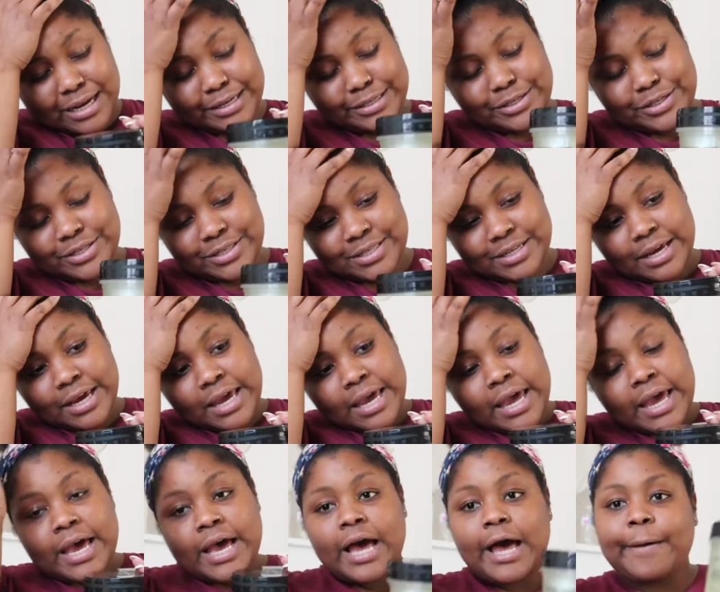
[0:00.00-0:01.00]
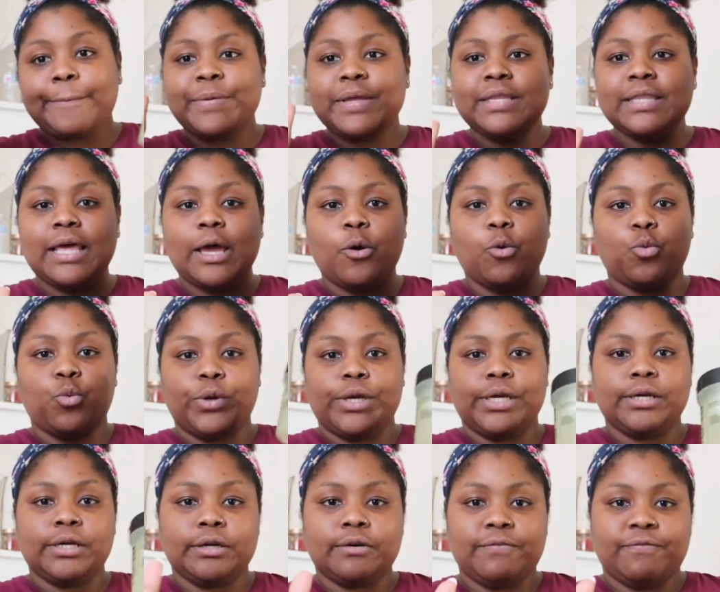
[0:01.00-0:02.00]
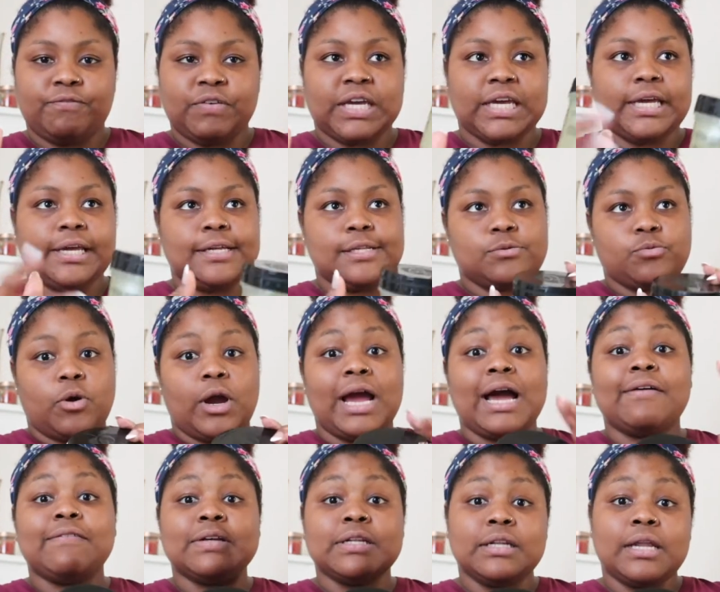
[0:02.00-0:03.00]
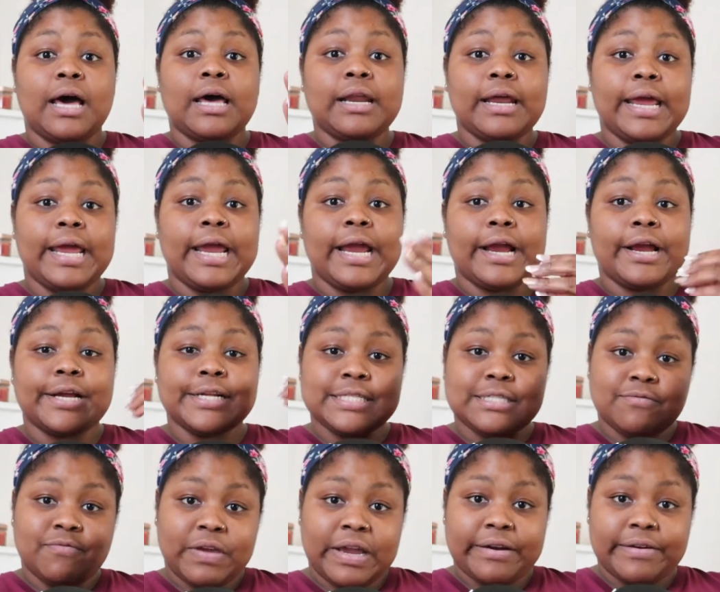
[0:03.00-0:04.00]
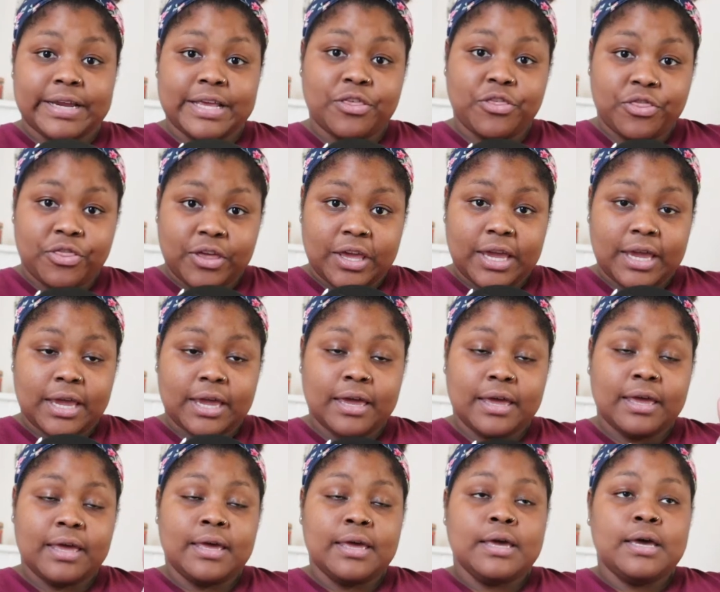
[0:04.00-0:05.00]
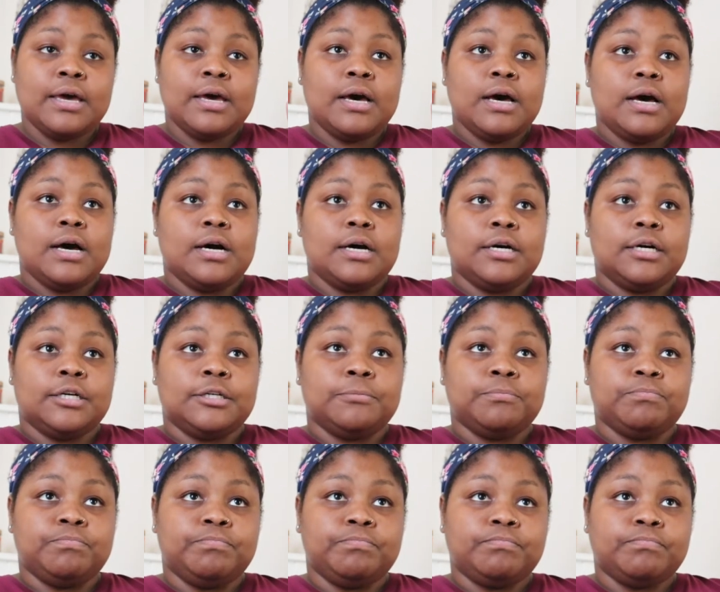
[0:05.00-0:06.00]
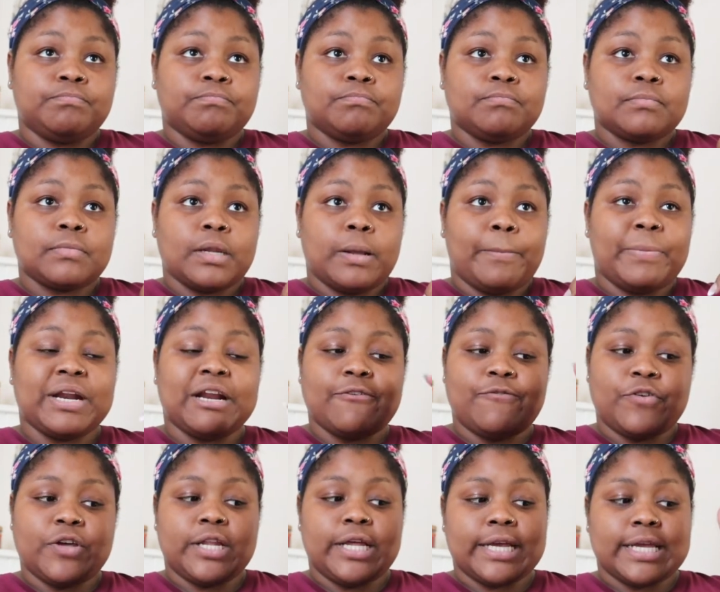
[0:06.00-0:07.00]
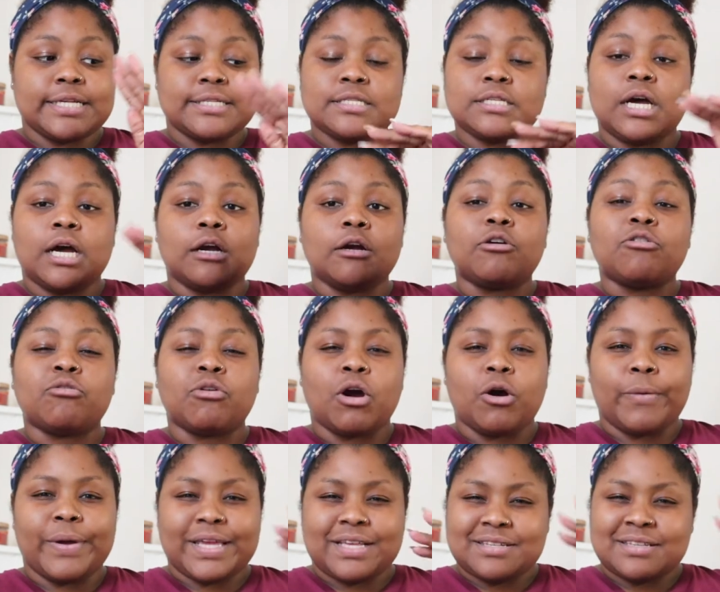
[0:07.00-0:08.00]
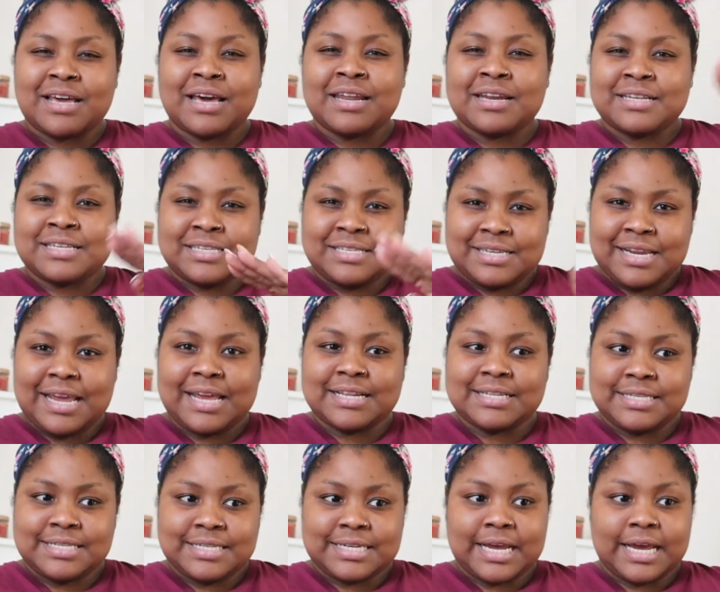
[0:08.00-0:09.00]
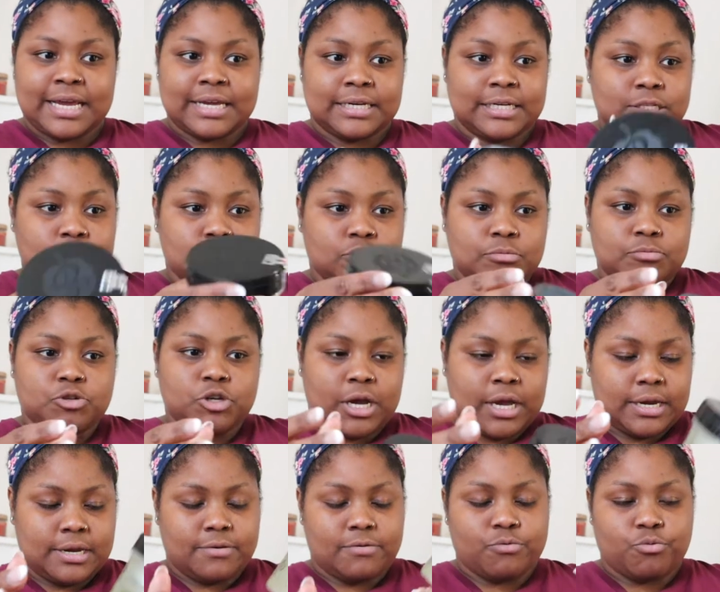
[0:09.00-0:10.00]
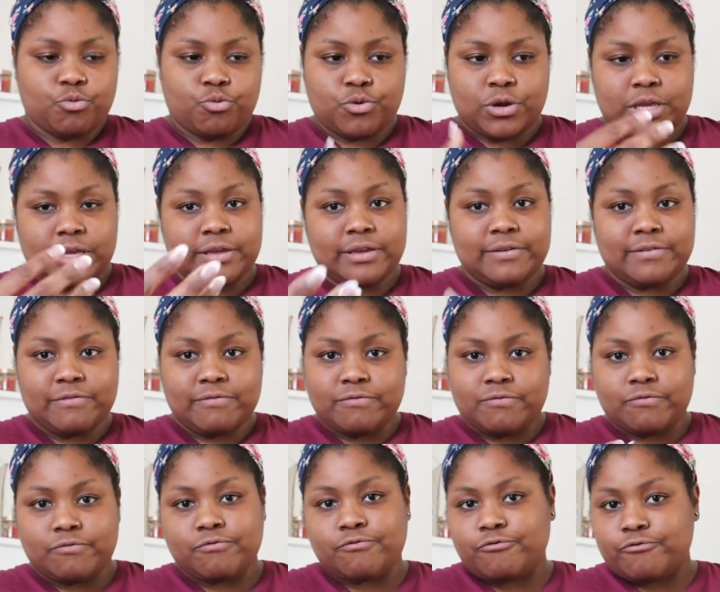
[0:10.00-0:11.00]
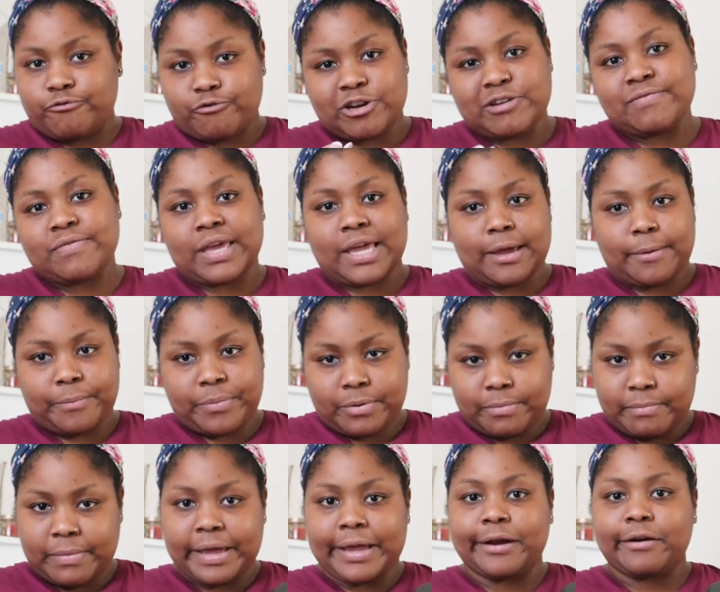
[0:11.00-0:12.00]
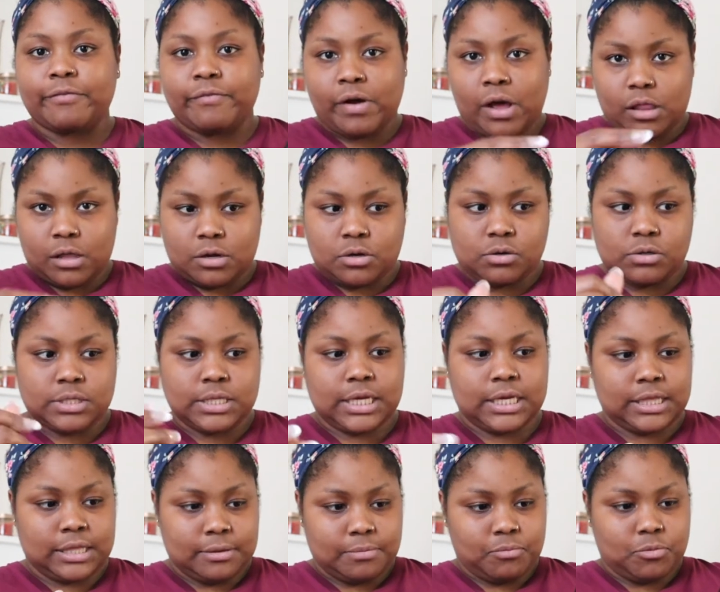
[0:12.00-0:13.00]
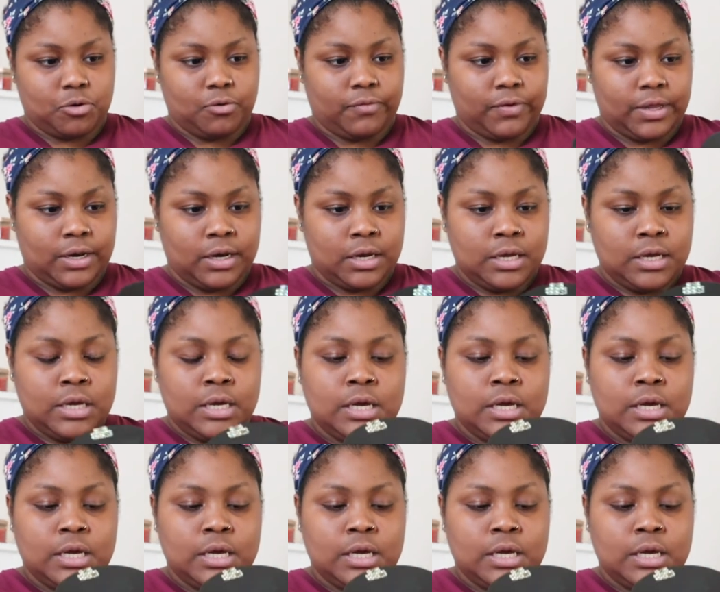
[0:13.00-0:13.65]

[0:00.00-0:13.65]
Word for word: I just, I'm in that weird phase where I have a lot of hair. It's very thick. Um, but I feel like it's not growing. It's kind of staying stagnant. So I'm trying to re revamp my hair follicles to get them moving.